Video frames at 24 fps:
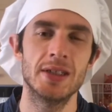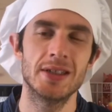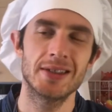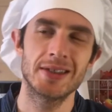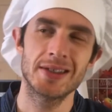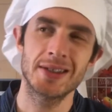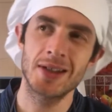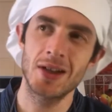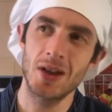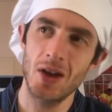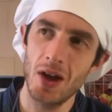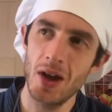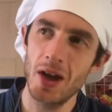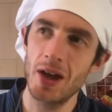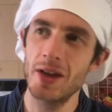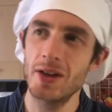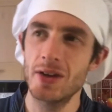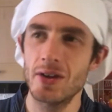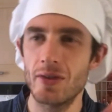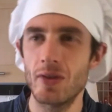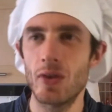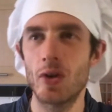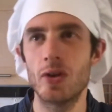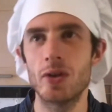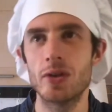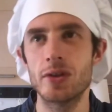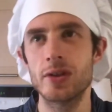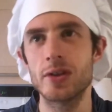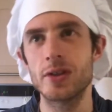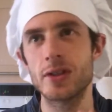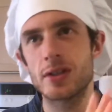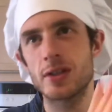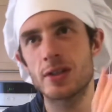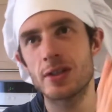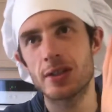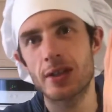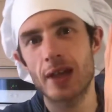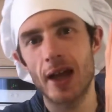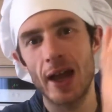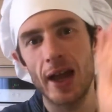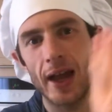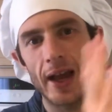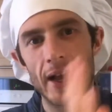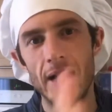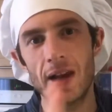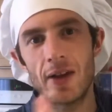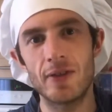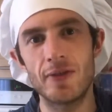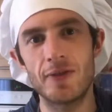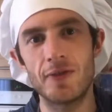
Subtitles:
kind of on the scale of